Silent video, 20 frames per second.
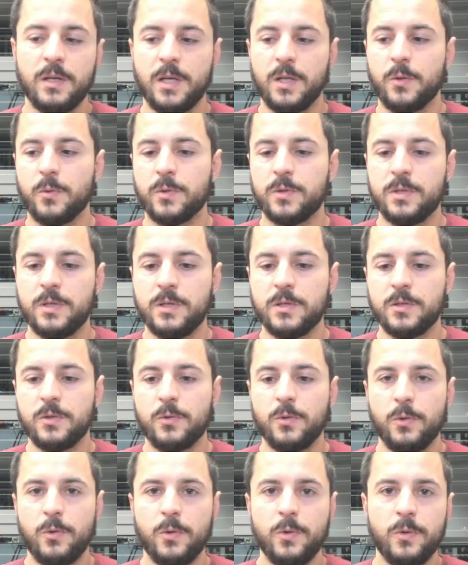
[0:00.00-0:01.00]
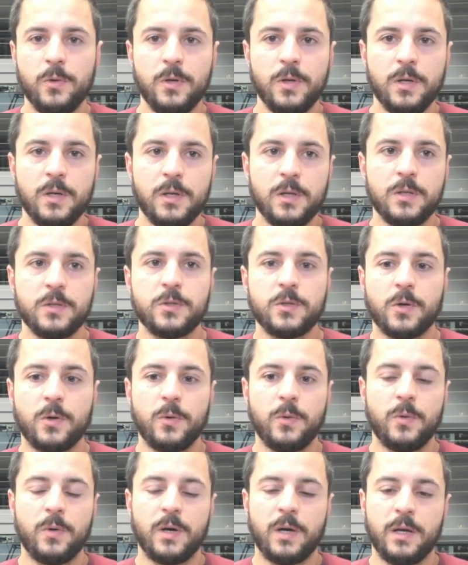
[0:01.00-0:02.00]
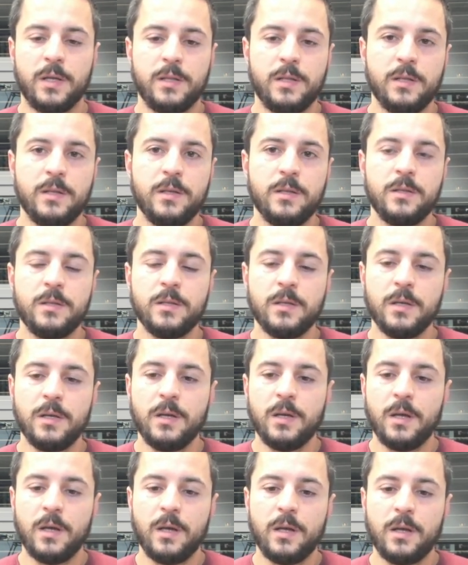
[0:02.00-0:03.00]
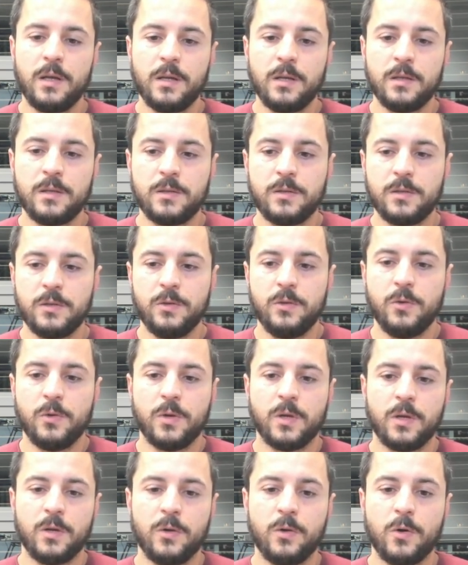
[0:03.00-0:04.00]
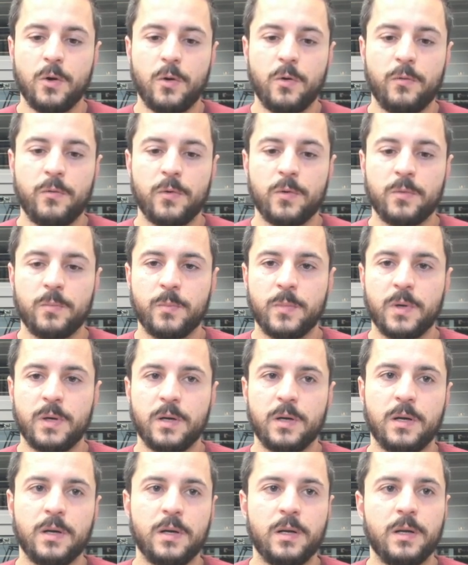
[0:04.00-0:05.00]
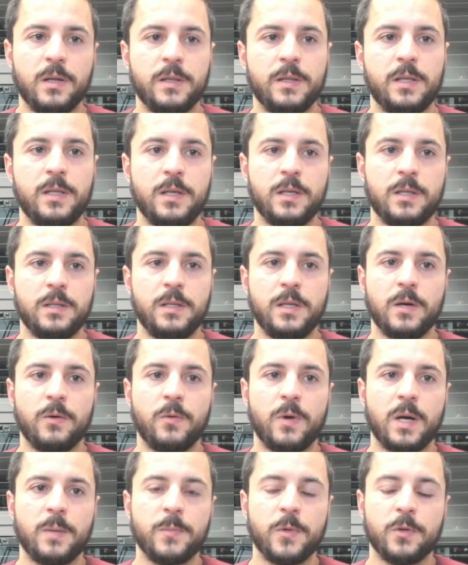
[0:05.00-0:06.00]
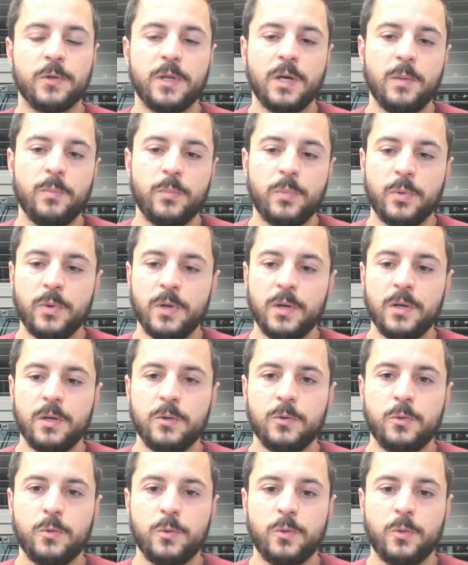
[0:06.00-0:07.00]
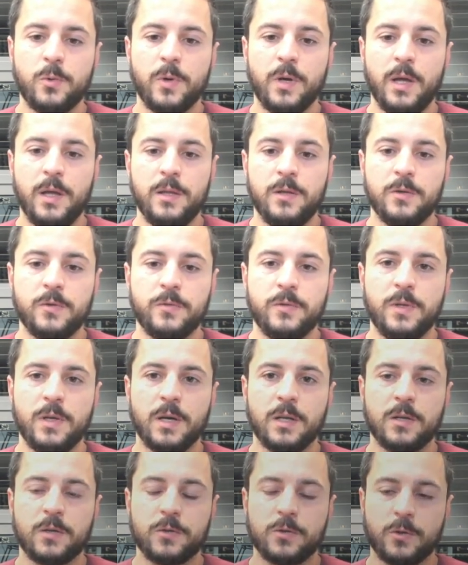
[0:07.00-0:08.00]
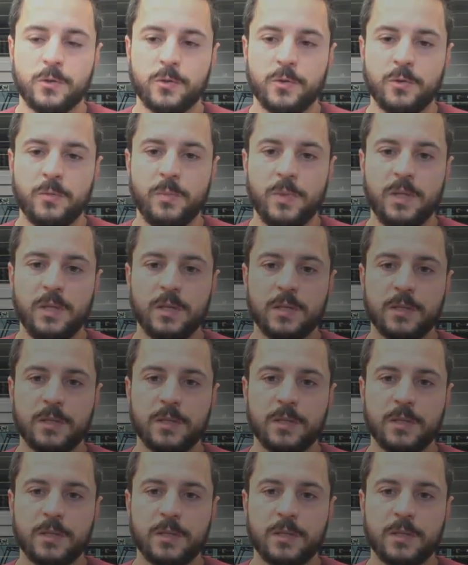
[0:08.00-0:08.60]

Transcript: It was easy to do, so I did it, and you can go from the alarm.app to any of the other social